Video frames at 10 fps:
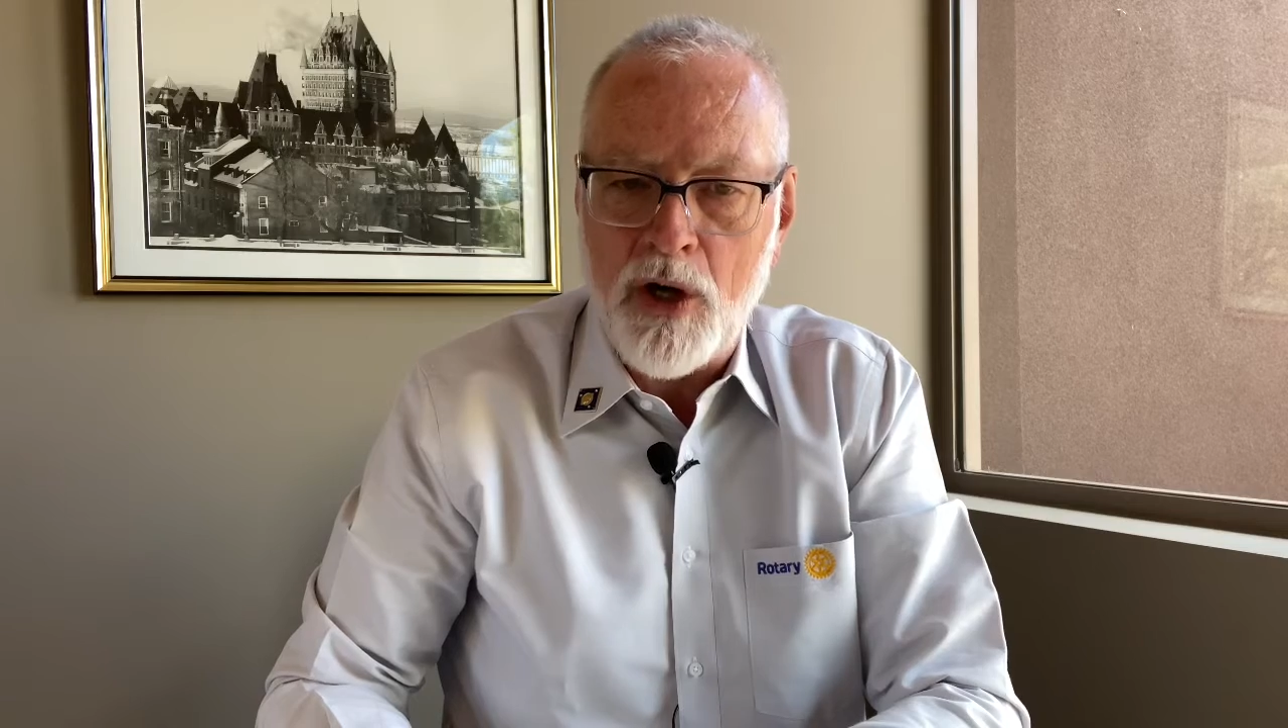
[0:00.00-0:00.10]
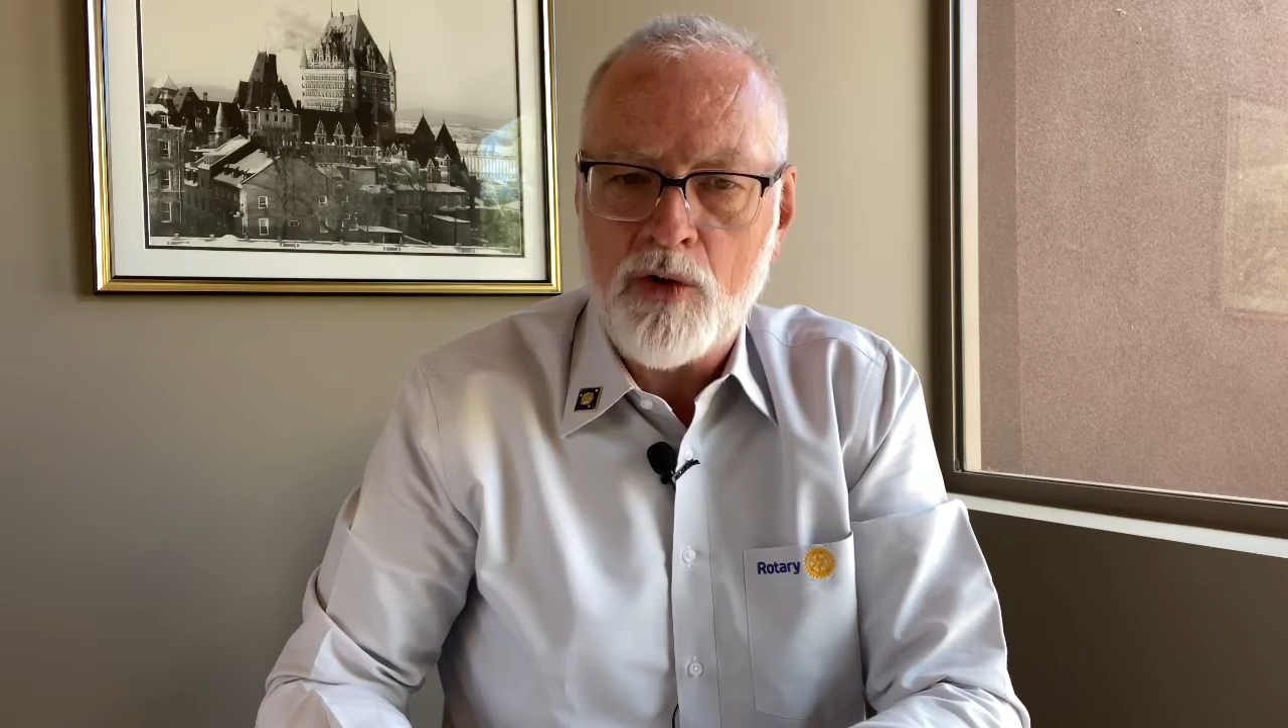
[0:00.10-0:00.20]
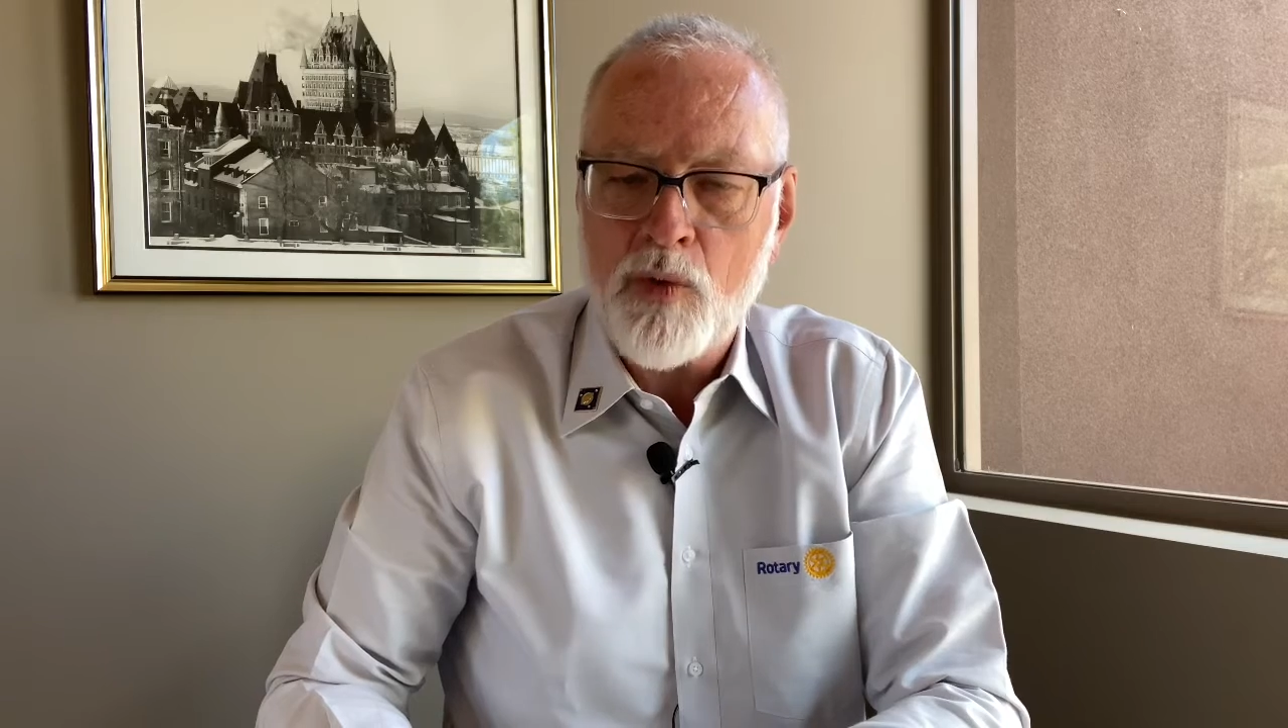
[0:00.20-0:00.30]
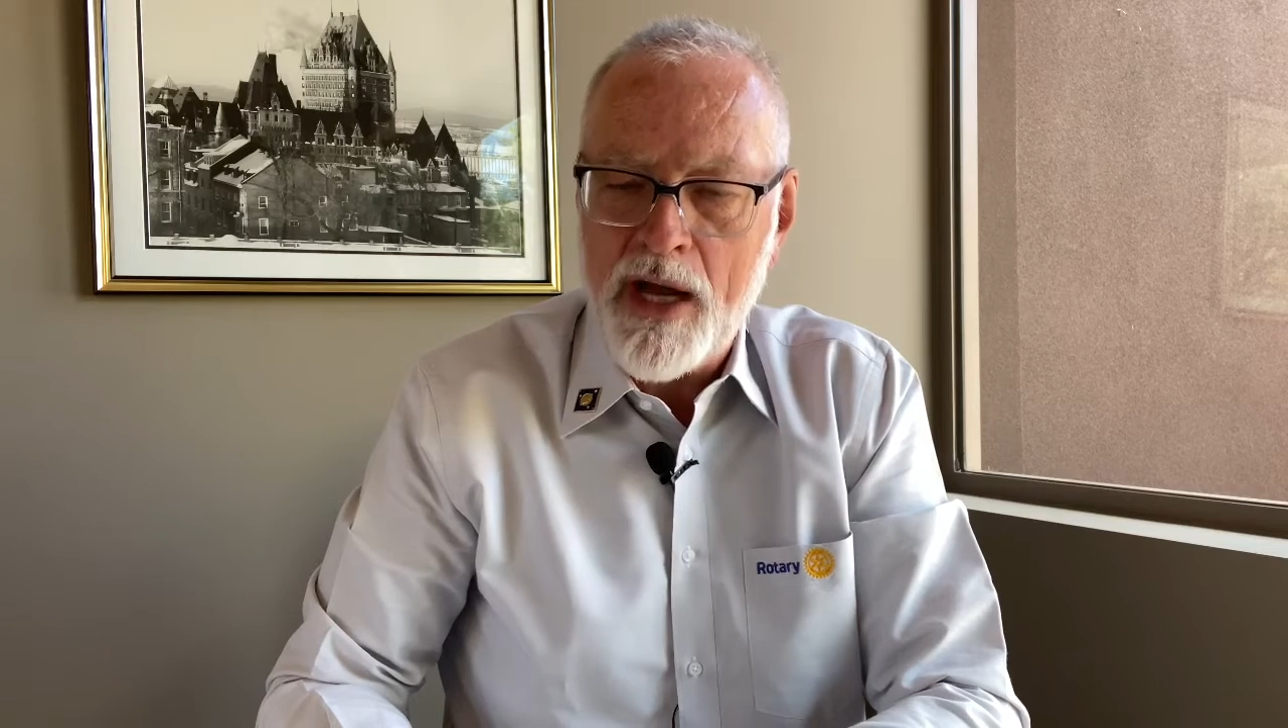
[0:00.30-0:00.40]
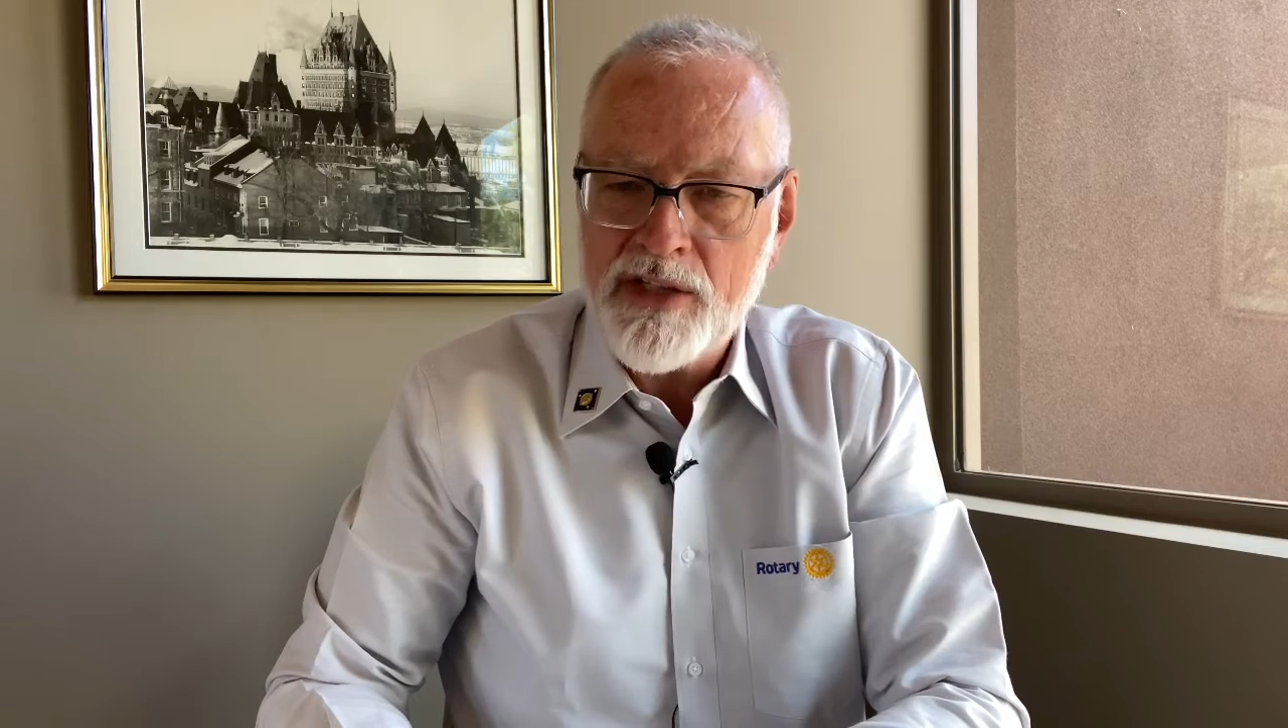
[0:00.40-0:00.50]

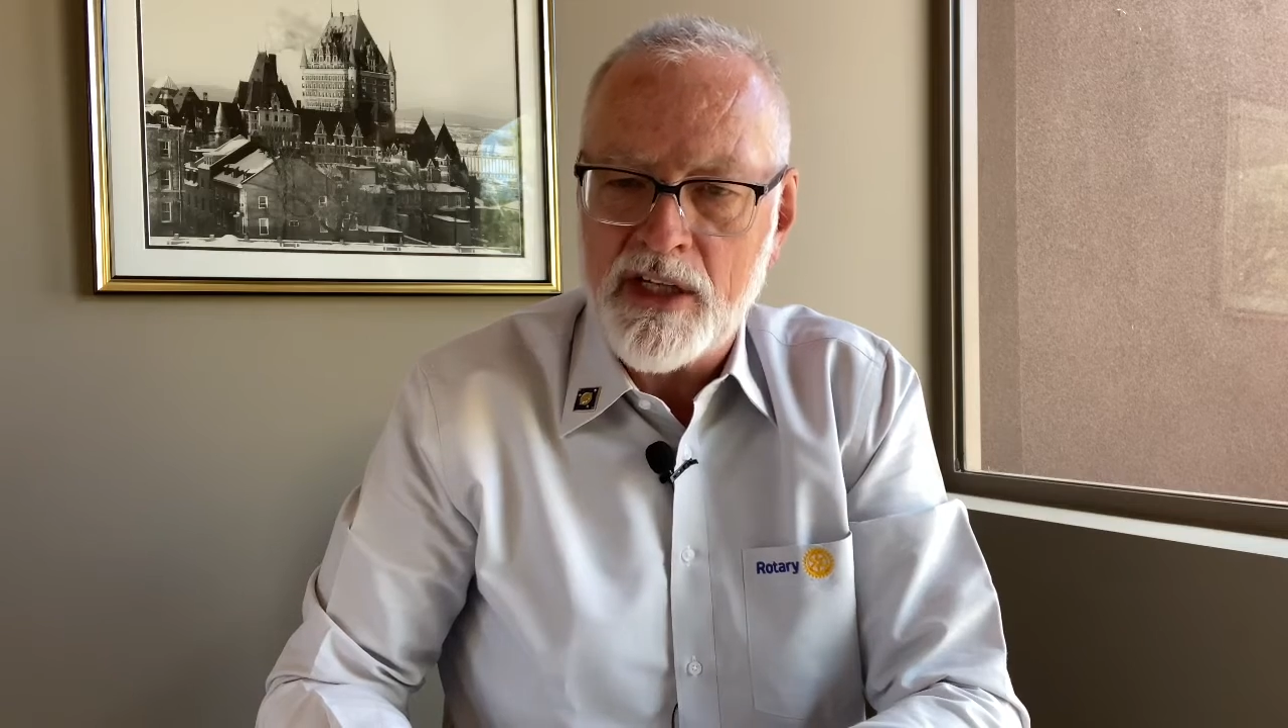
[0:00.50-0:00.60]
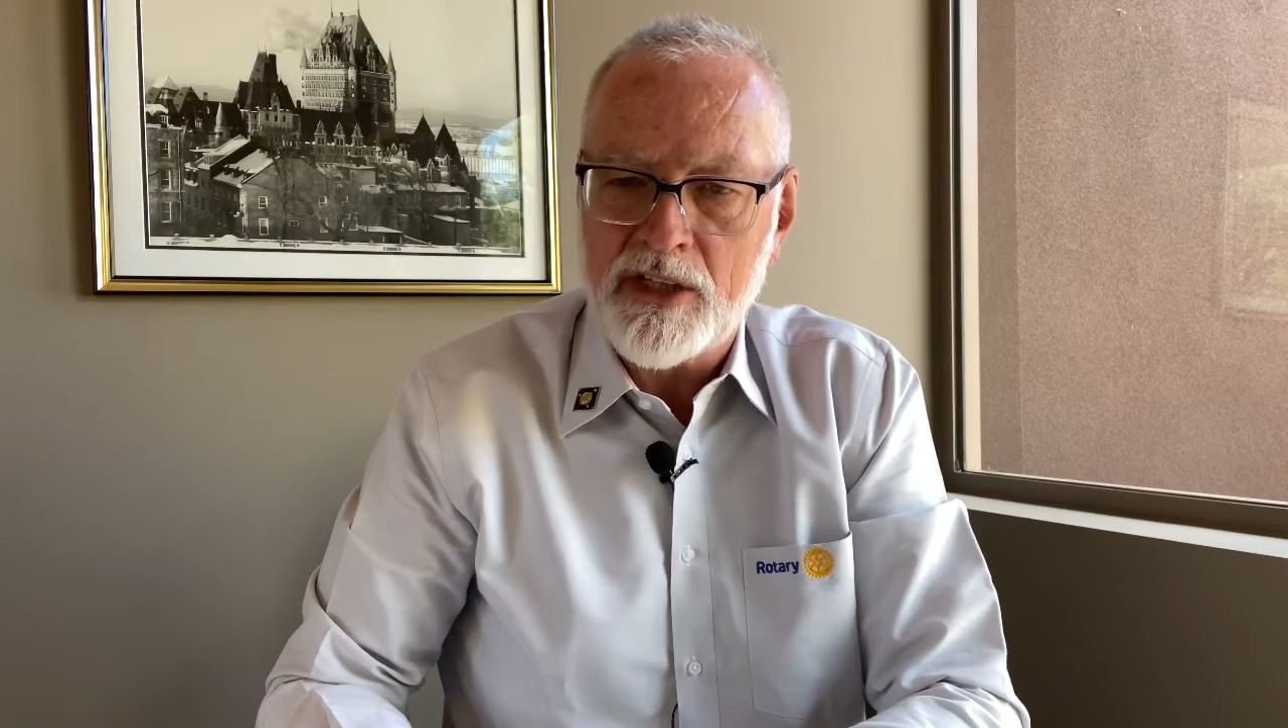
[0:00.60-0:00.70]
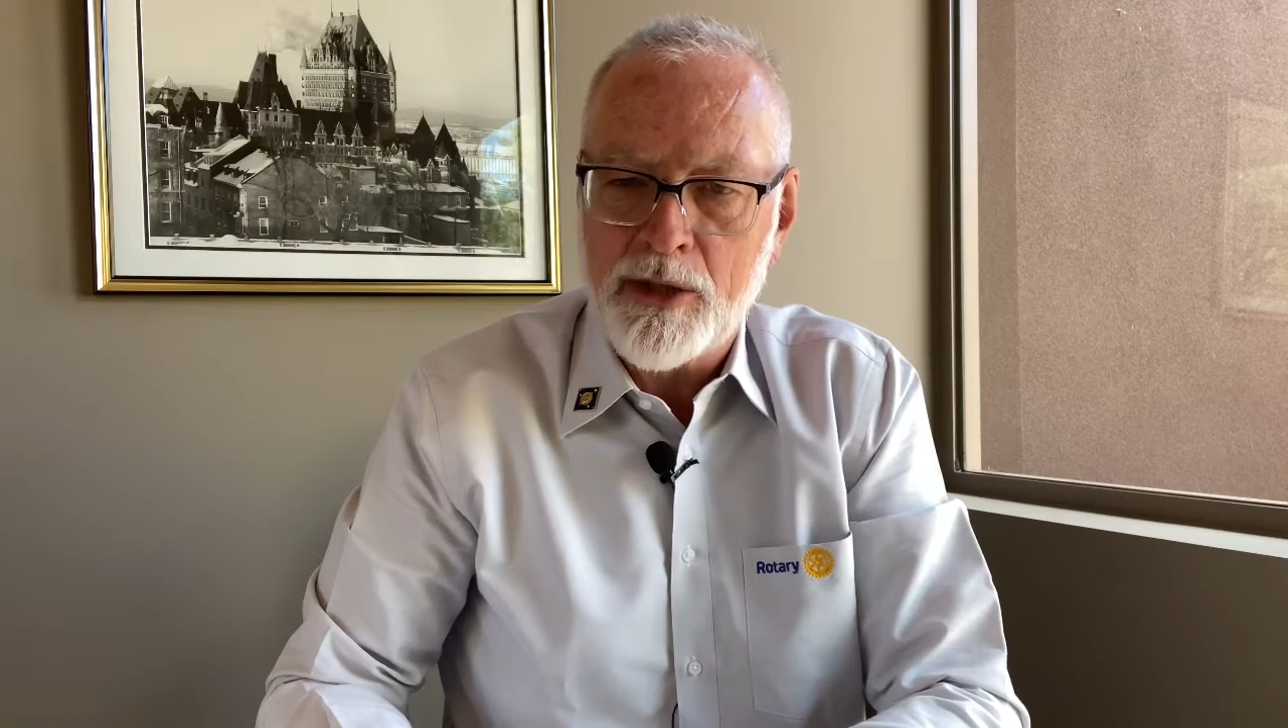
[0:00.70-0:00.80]
are racing